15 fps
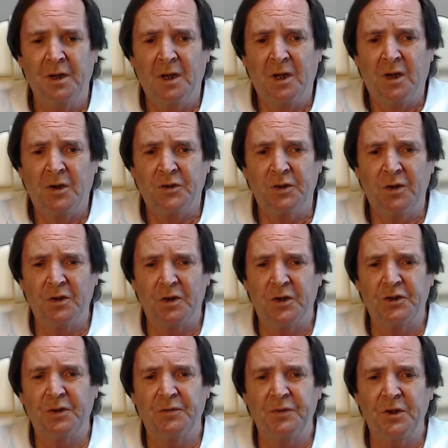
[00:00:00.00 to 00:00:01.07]
So there are
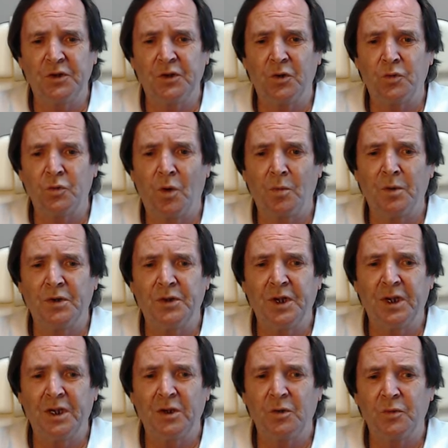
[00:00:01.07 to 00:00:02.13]
sufficient raw
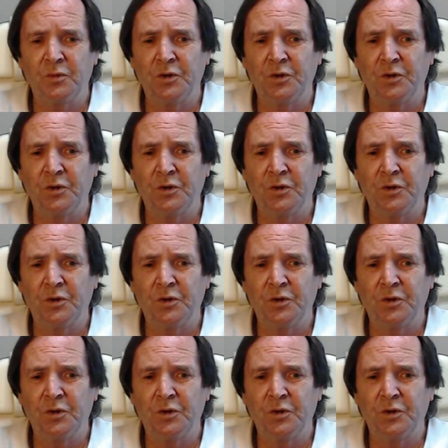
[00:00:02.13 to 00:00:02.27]
materials,